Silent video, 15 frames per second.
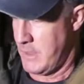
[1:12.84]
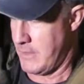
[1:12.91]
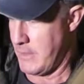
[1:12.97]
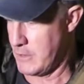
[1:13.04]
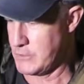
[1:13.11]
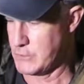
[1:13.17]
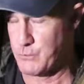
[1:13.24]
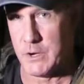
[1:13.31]

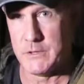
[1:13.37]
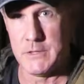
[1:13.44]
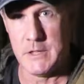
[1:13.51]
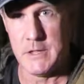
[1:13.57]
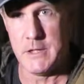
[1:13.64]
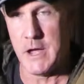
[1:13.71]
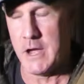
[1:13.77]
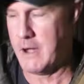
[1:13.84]
then I just ran
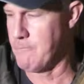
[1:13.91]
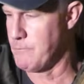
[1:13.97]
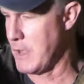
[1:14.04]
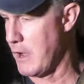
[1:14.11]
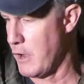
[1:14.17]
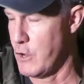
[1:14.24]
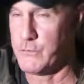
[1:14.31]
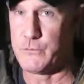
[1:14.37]
the
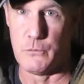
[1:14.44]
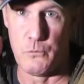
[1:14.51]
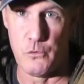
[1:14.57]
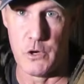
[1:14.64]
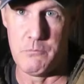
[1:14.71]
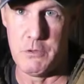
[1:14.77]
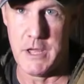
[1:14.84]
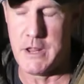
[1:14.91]
hose for the
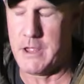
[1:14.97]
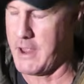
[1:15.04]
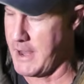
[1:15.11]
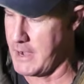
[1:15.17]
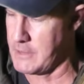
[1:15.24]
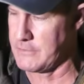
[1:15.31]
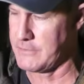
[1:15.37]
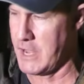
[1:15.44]
water bladder
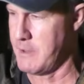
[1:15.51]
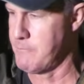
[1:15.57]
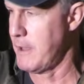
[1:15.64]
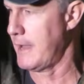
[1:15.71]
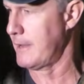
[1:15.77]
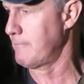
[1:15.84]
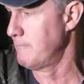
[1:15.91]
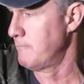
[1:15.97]
out of the day
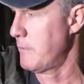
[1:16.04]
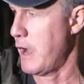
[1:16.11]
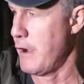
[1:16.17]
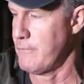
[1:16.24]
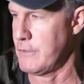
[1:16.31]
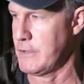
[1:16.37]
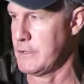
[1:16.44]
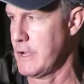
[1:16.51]
pack
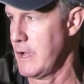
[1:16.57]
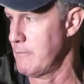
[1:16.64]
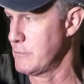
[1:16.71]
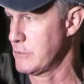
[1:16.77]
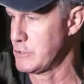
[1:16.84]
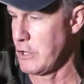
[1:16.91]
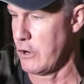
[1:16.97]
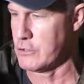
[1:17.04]
over
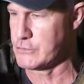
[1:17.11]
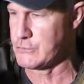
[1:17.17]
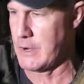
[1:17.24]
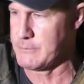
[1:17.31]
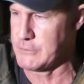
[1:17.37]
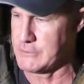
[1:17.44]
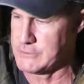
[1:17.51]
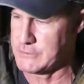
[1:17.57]
the shoulder
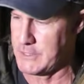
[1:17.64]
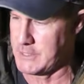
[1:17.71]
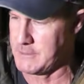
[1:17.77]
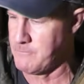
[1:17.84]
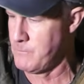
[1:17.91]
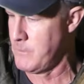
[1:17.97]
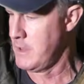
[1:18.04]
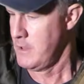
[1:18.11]
straps of this thing,
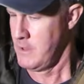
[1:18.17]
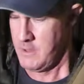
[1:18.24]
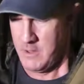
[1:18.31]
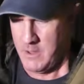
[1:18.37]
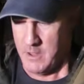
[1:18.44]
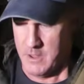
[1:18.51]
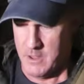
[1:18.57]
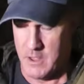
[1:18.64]

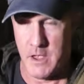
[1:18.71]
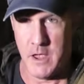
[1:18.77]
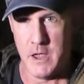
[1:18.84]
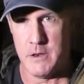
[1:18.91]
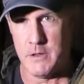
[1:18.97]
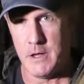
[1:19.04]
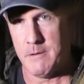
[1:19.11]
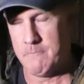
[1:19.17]

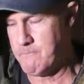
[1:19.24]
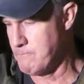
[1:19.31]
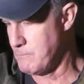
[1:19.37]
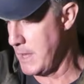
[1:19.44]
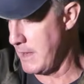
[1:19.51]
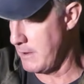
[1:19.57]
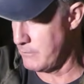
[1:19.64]
and yeah,